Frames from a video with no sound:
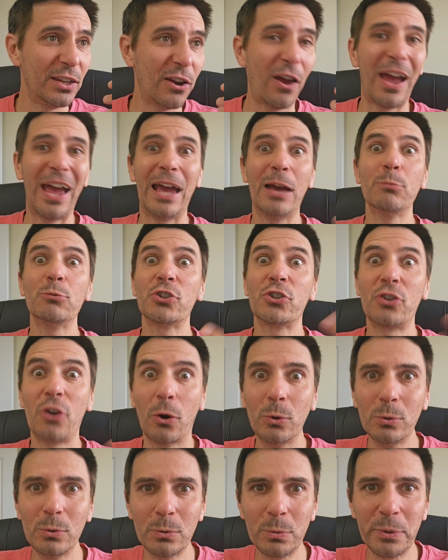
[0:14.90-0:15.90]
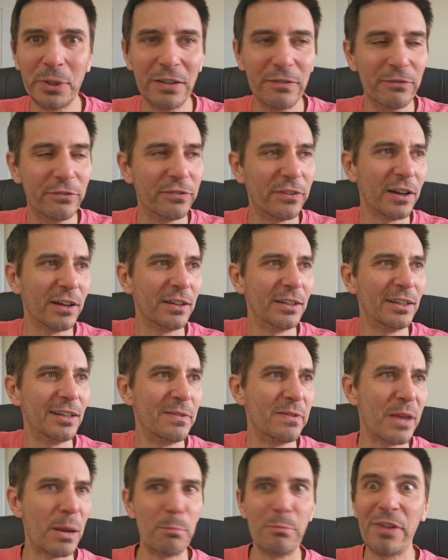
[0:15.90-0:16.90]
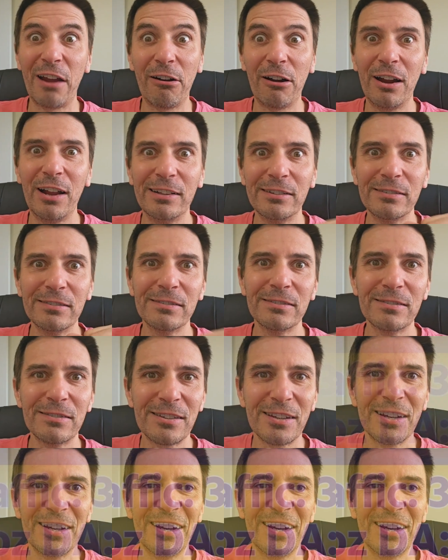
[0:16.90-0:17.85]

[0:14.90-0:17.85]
how much gold we can find in them there hills.